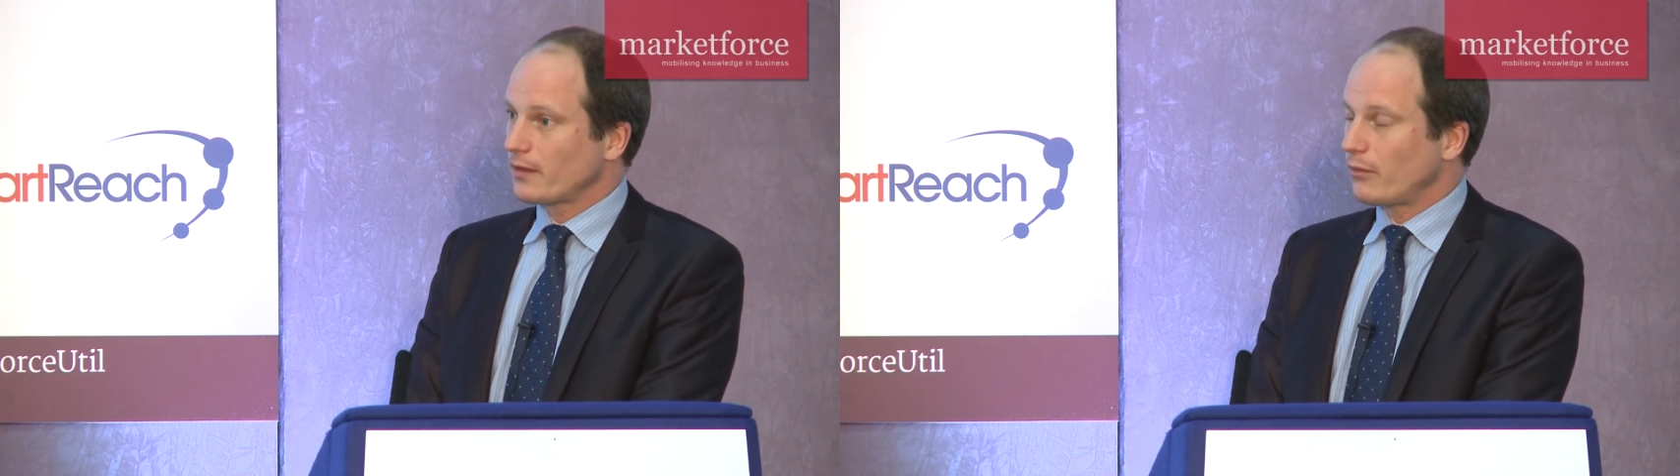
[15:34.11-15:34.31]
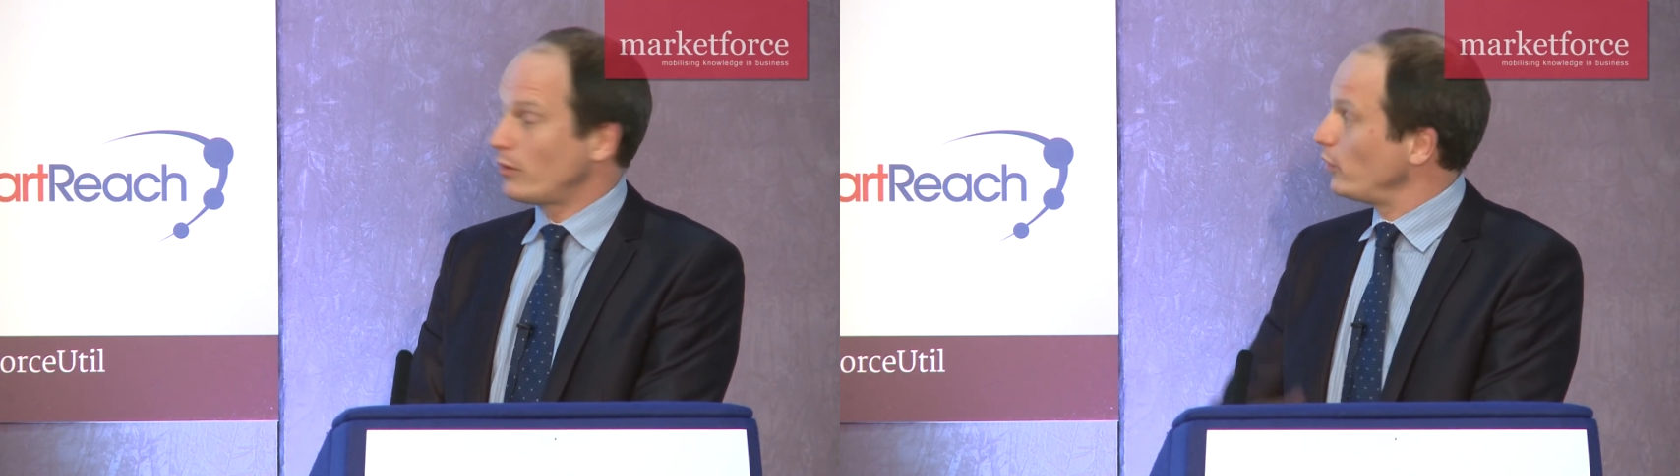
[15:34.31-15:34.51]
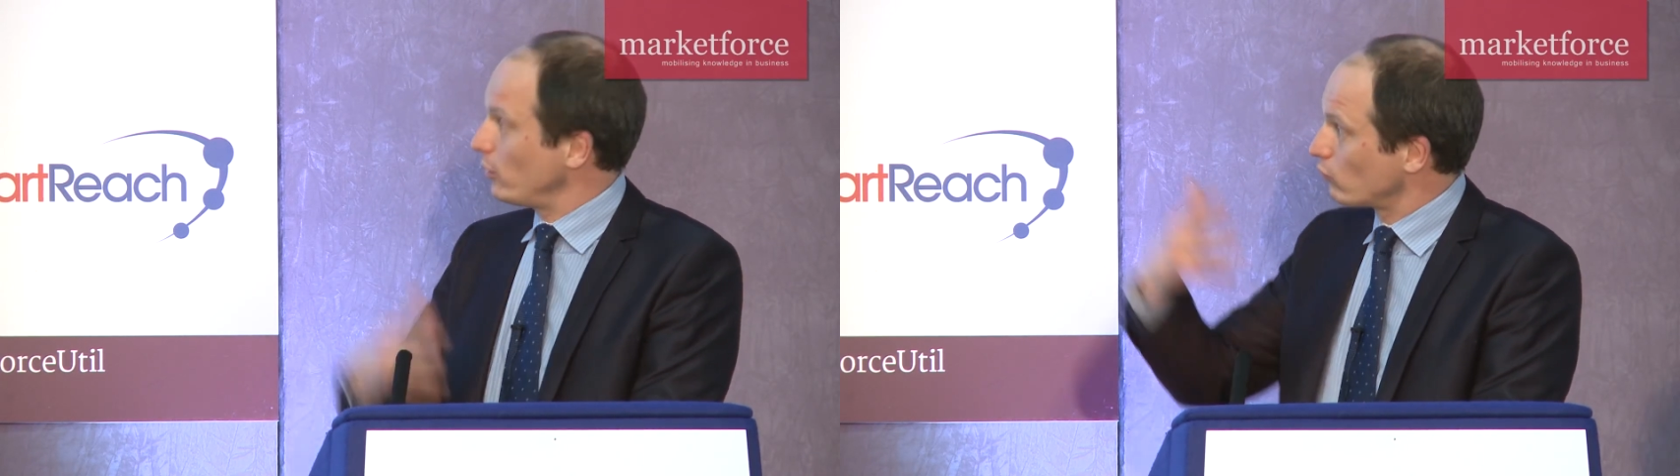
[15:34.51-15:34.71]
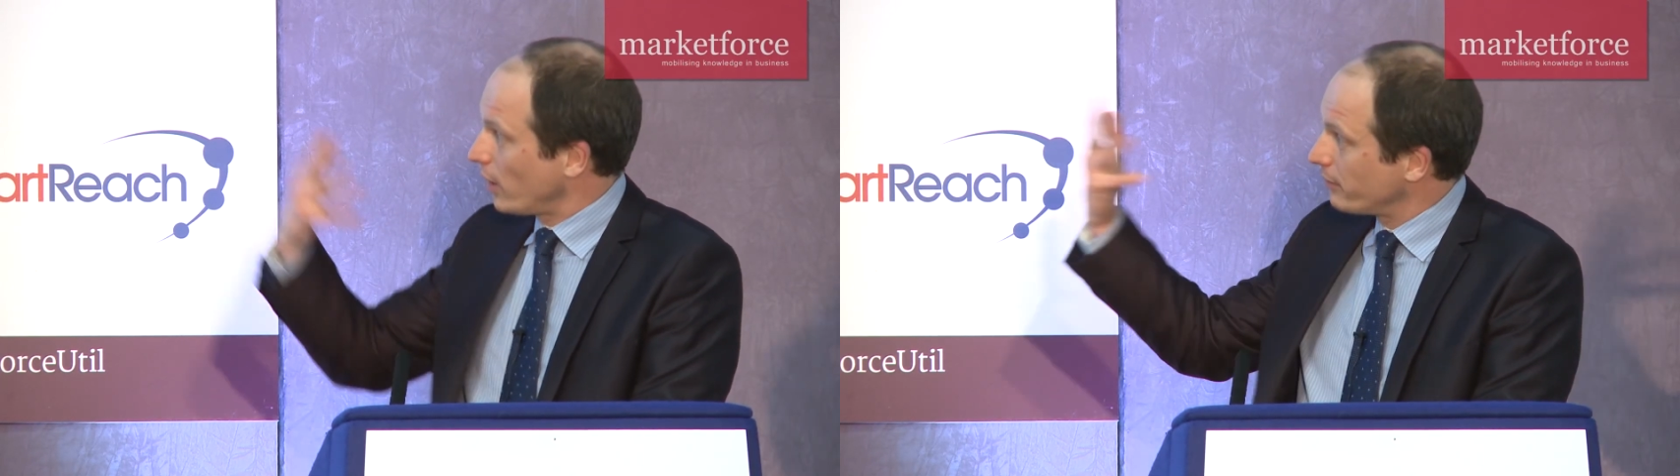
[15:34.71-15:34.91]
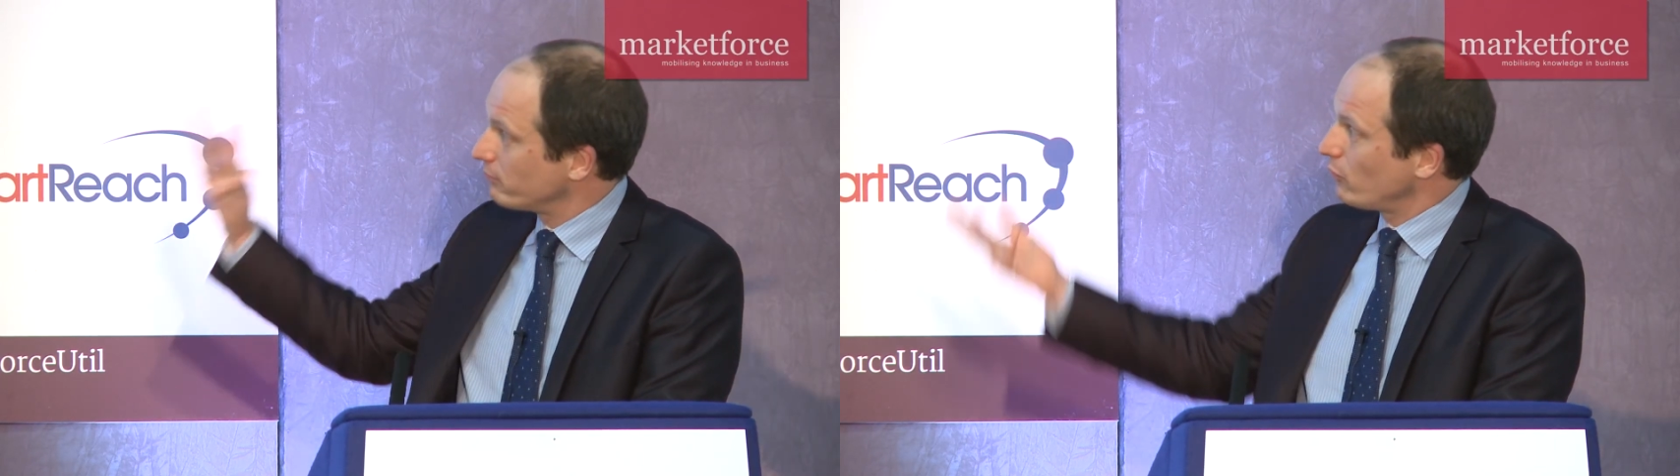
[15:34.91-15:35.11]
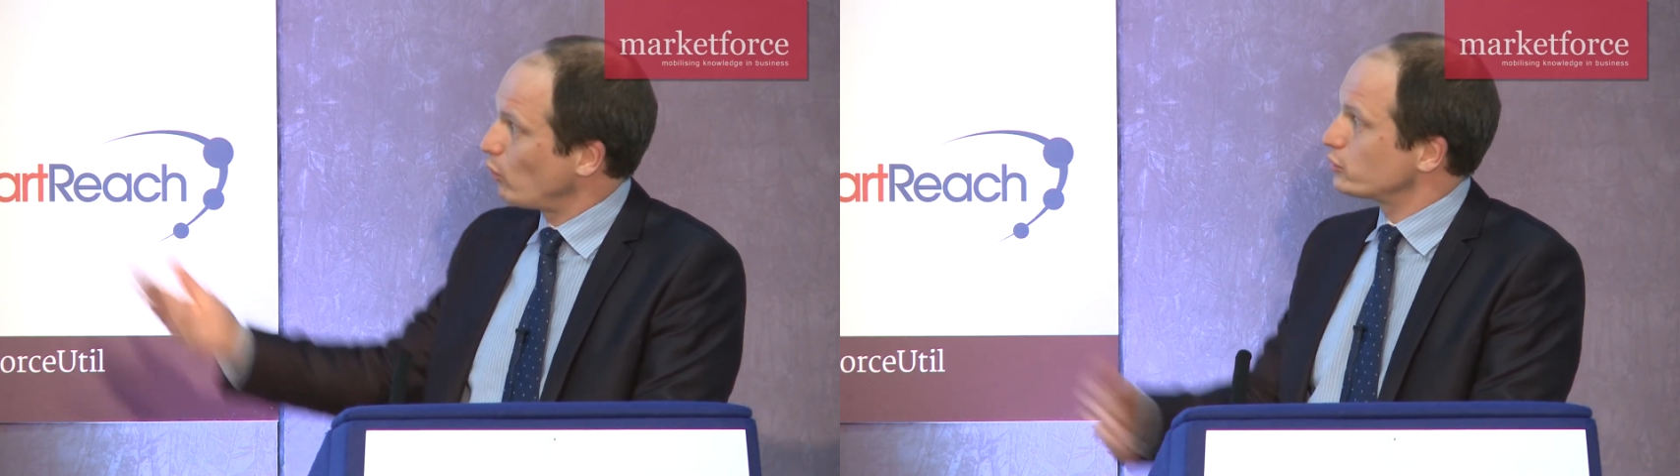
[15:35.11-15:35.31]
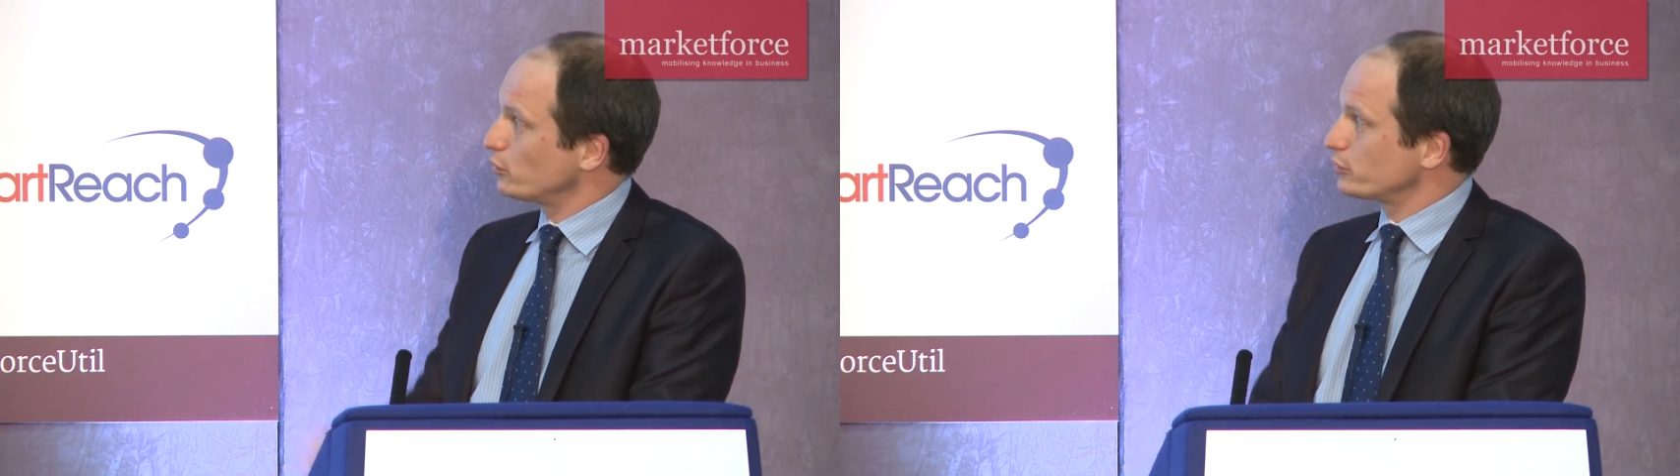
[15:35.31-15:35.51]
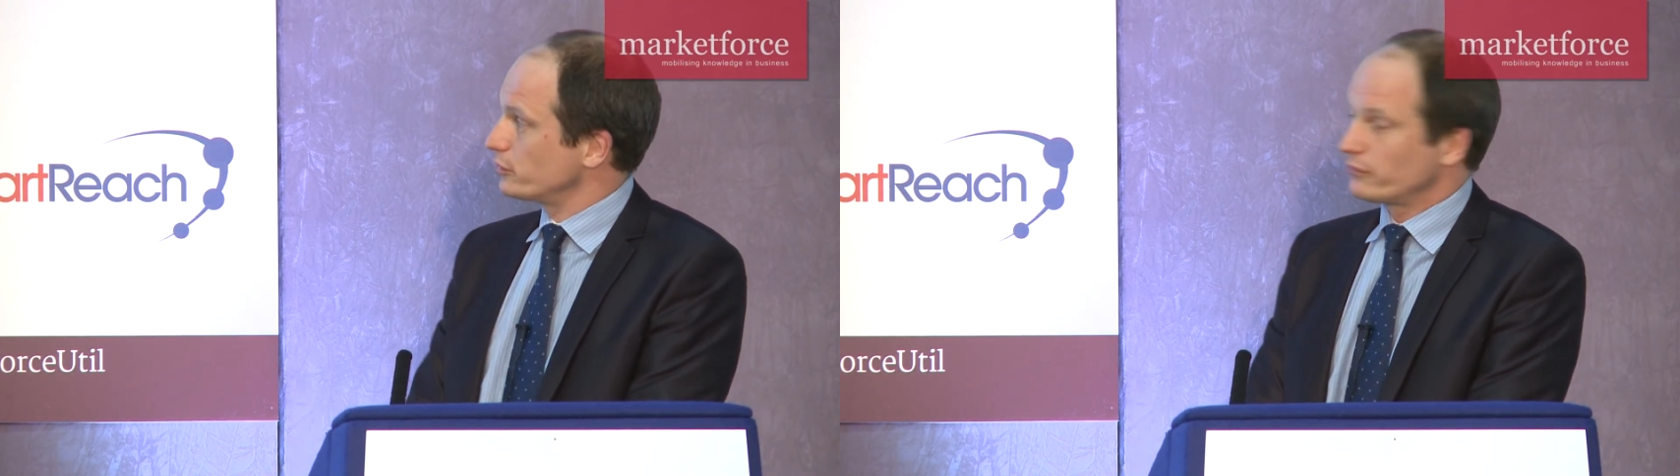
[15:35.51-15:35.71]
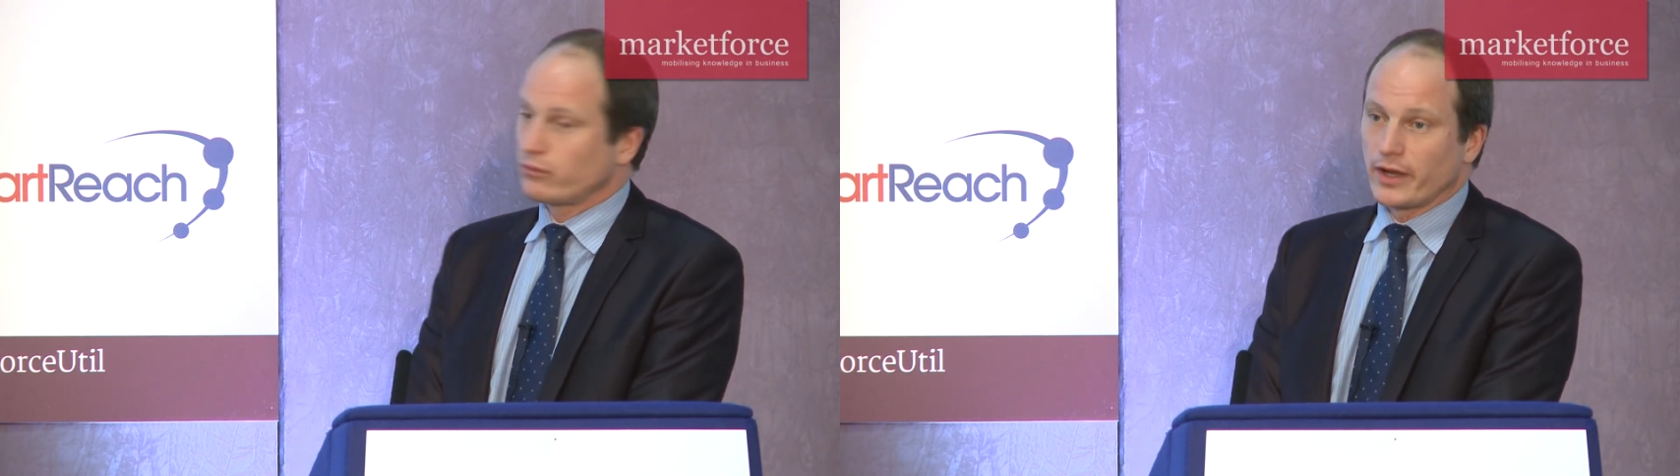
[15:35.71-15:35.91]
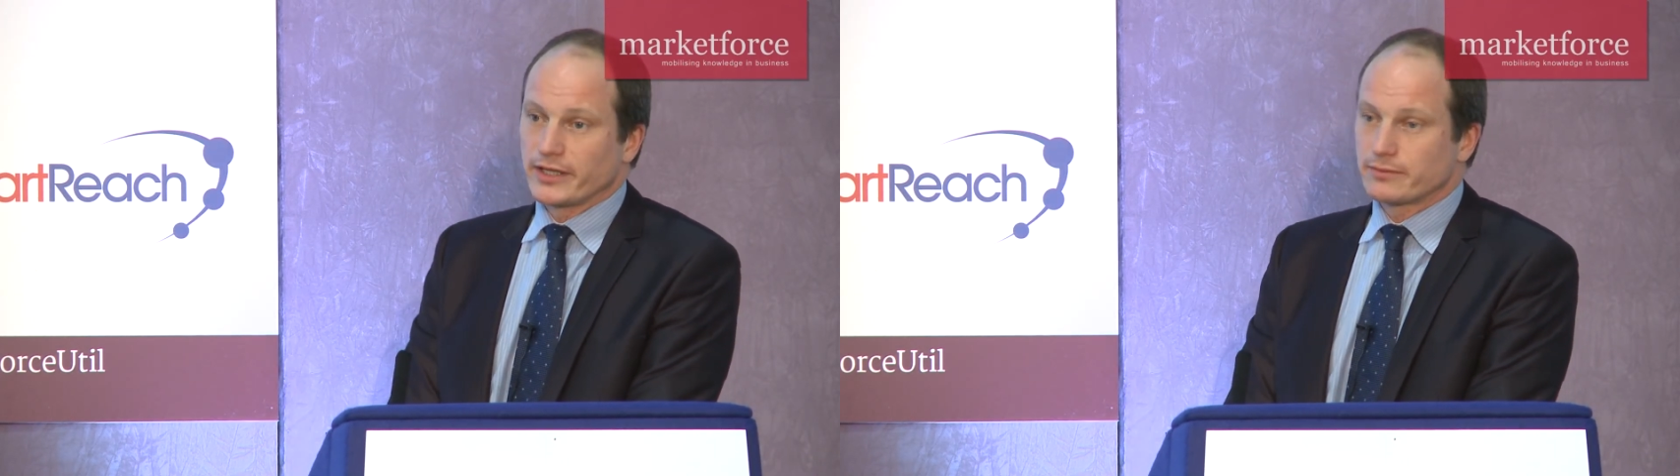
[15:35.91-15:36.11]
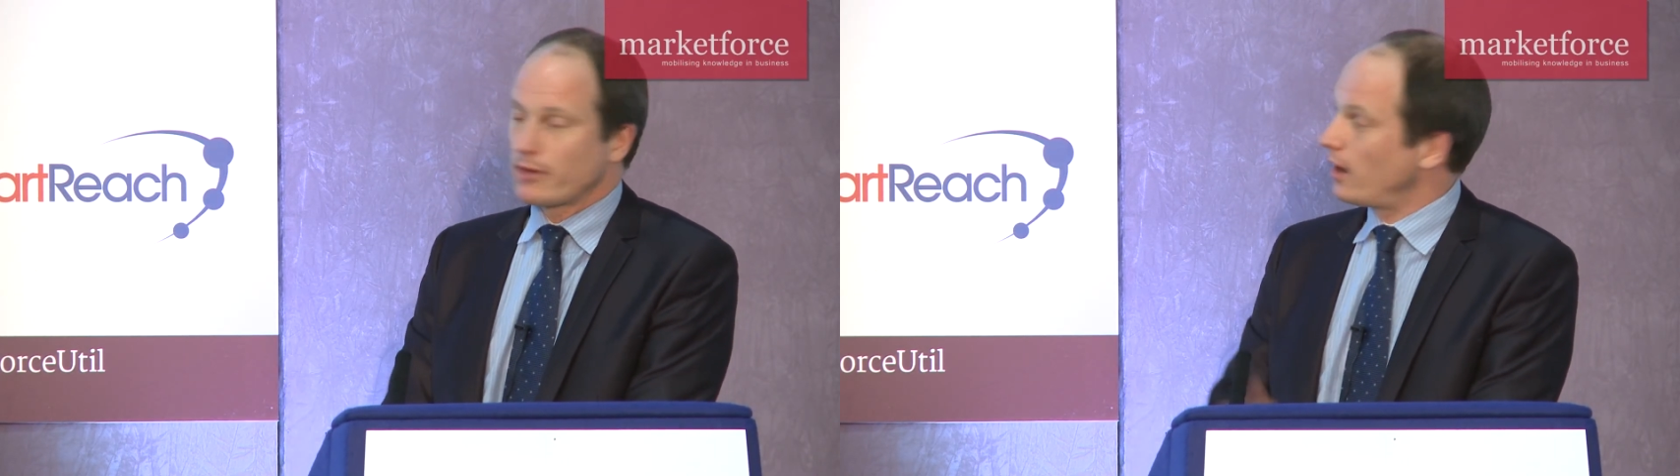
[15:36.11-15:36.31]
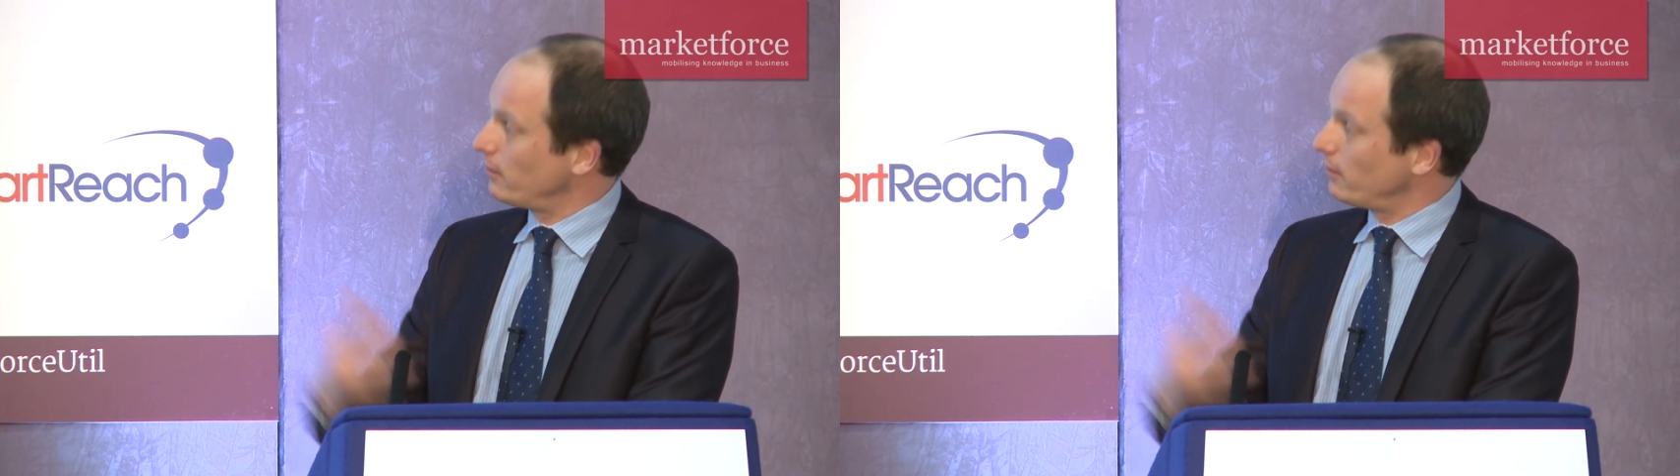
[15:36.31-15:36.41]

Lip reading: we'll run all sorts of ways.